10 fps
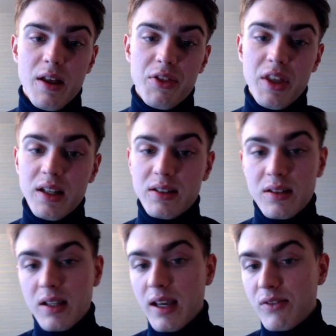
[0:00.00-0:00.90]
things
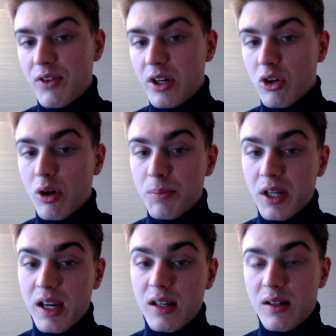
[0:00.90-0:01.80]
get very
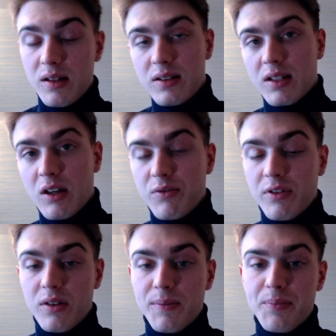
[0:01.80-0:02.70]
complicated, and it's kind of
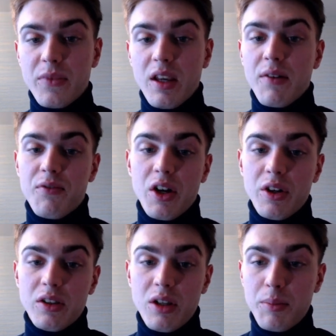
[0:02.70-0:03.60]
a
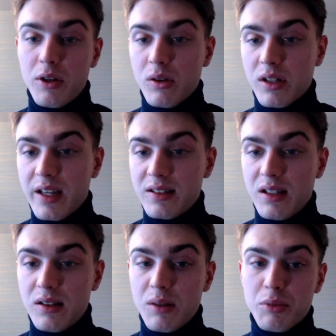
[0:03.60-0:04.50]
very typical King's
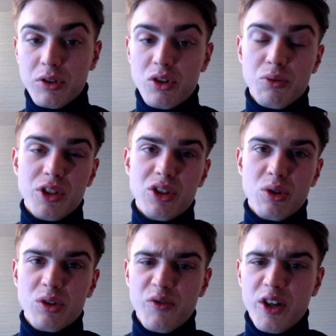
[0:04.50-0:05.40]
Indian position, which is
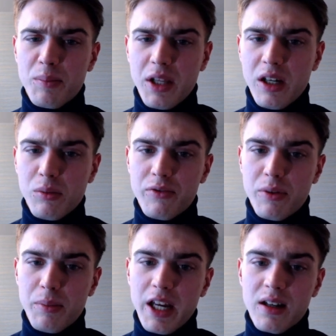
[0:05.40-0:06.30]
also very playable for
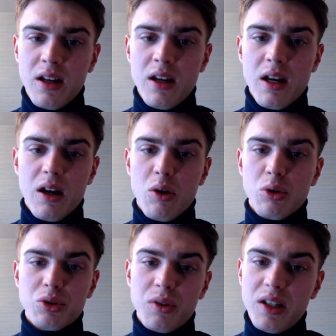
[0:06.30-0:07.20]
black.
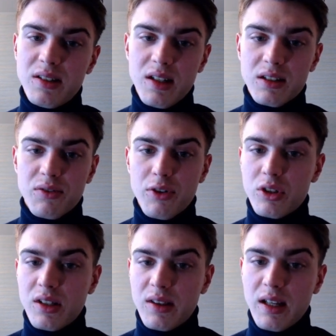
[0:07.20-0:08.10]
Also d6
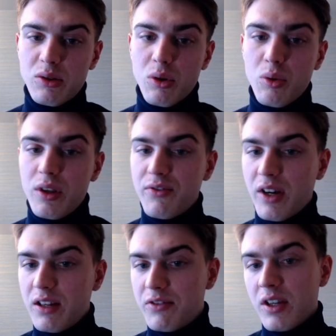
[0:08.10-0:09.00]
first and then to go
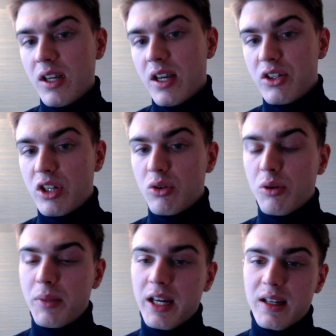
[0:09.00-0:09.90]
e5. In general,
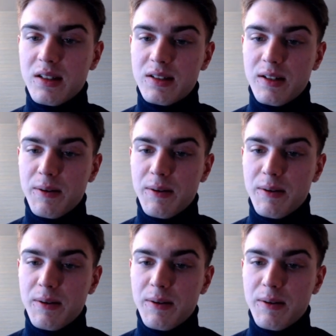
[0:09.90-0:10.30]
black is